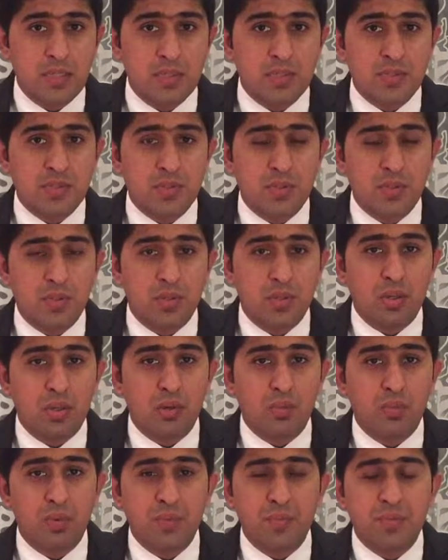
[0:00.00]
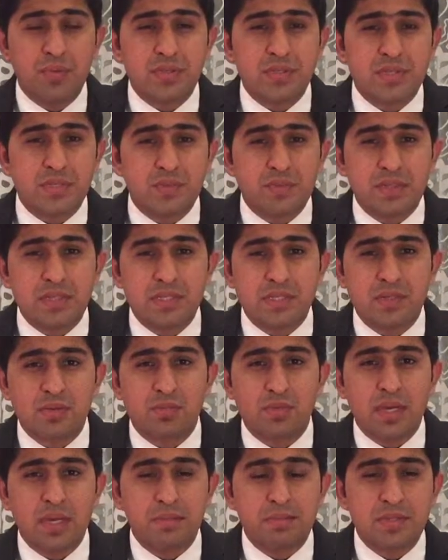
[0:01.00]
So, what was the
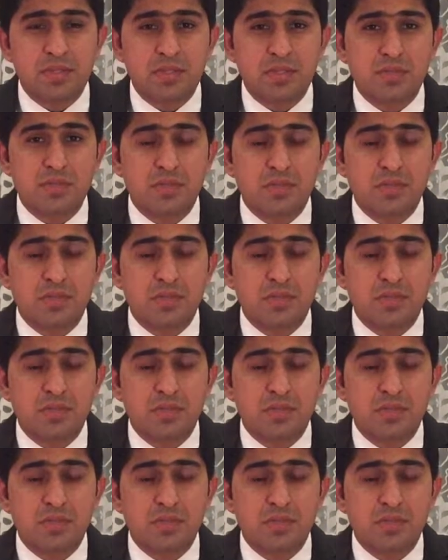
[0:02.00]
reason why Mr.